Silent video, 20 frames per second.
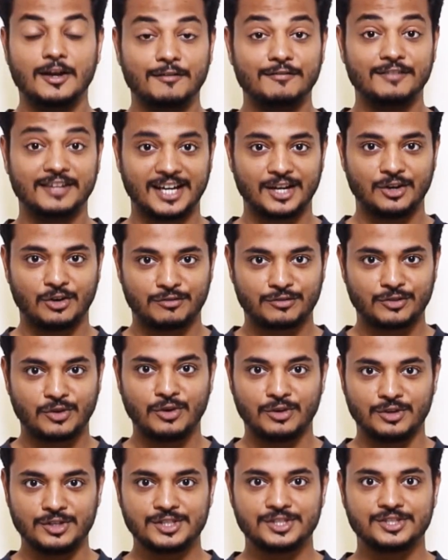We can of
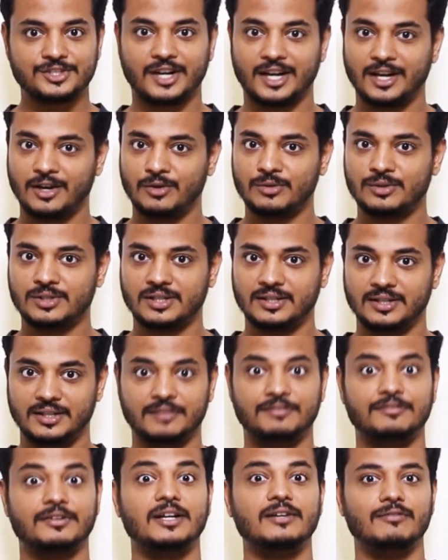course try out
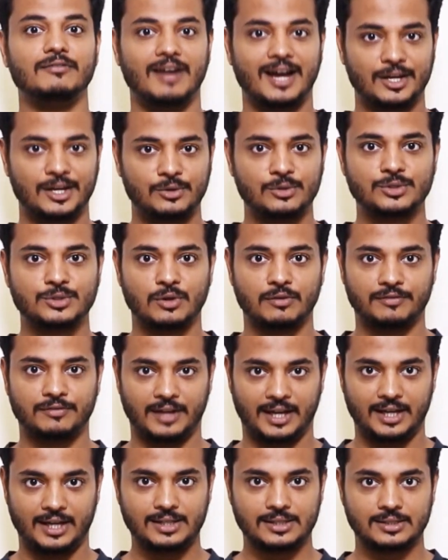different values of
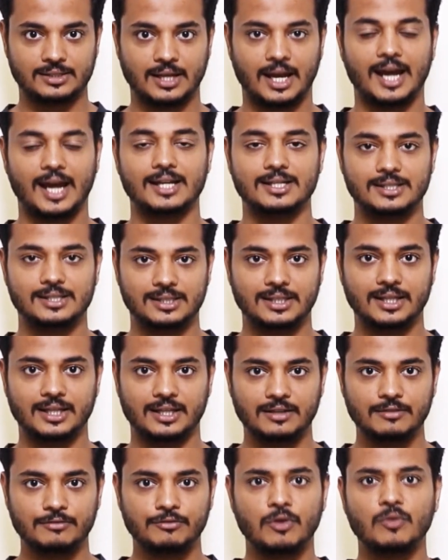x and
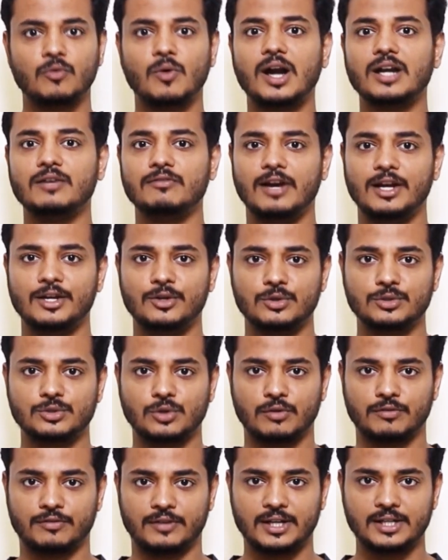see for what values
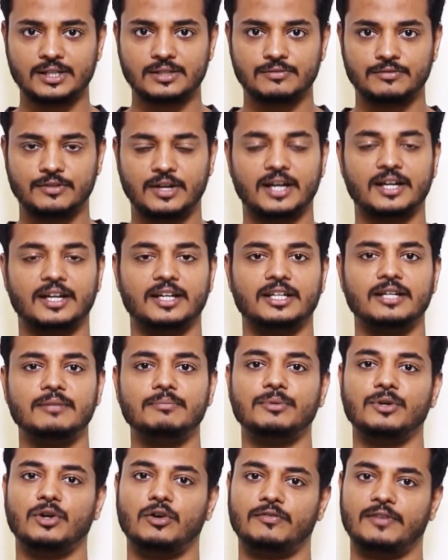of x we are getting
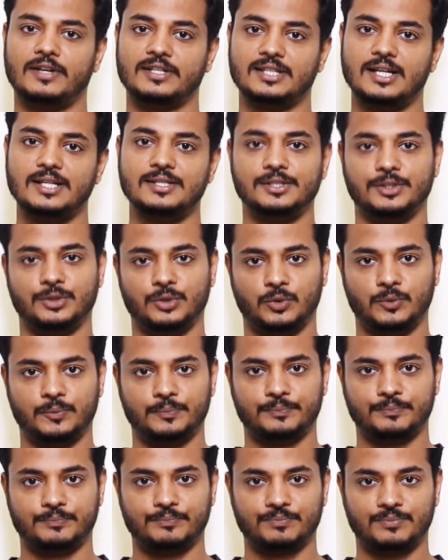p of x as 0.
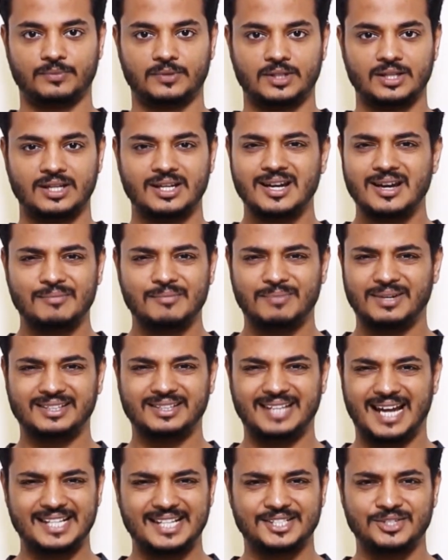But
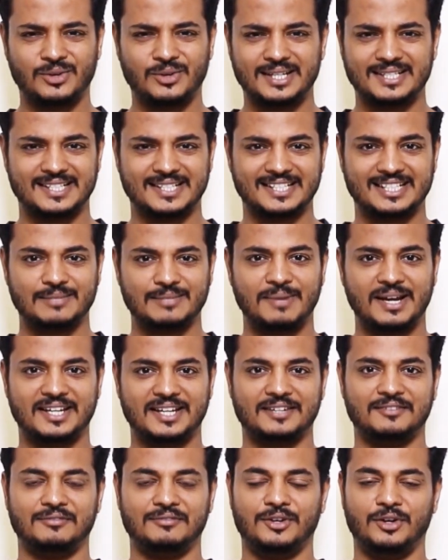that's not a
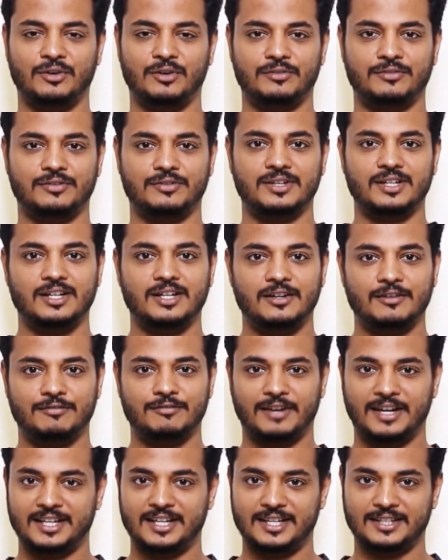systematic way of
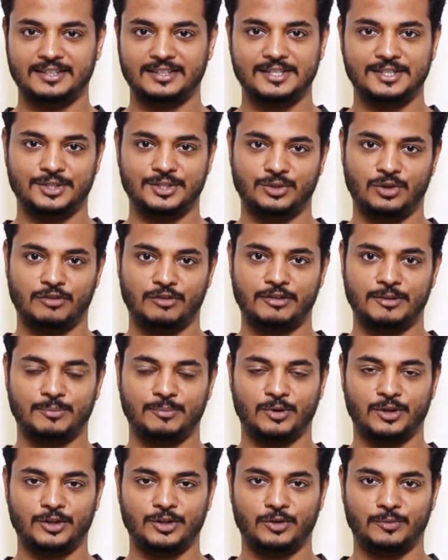finding the 0 of a
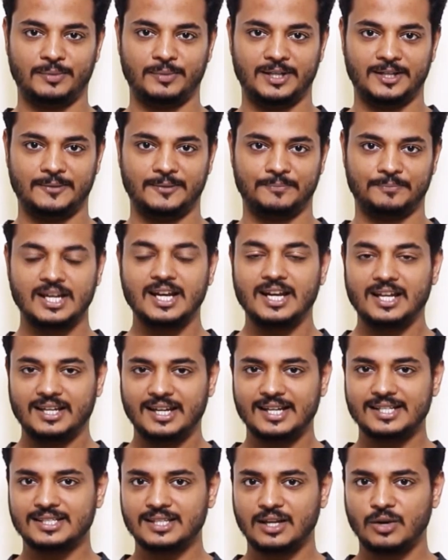polynomial.
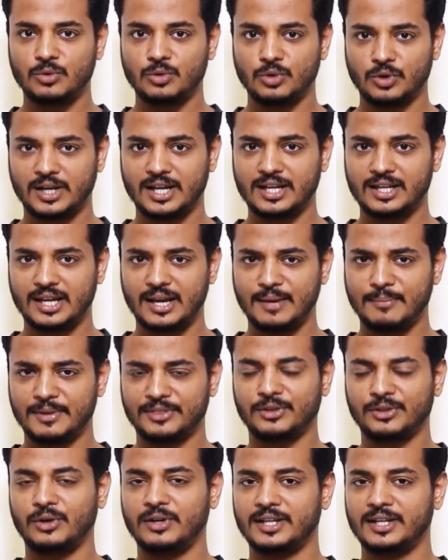Let's now look at a
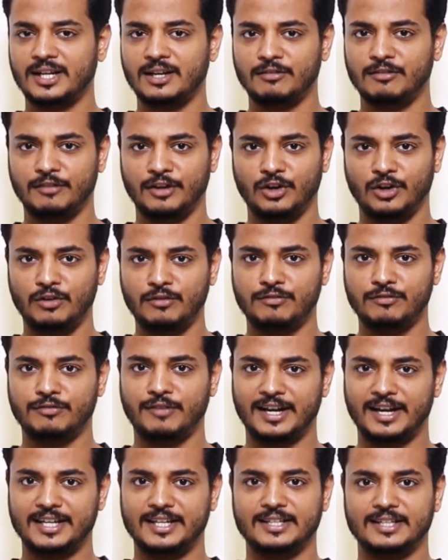methodical way of
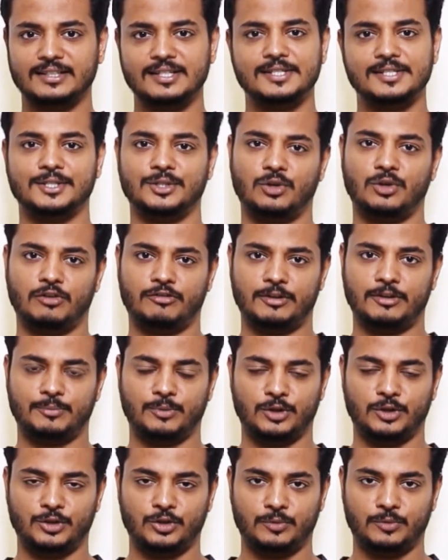finding the 0 of a
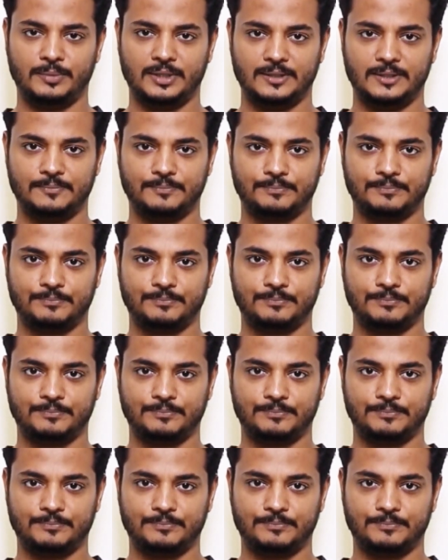polynomial.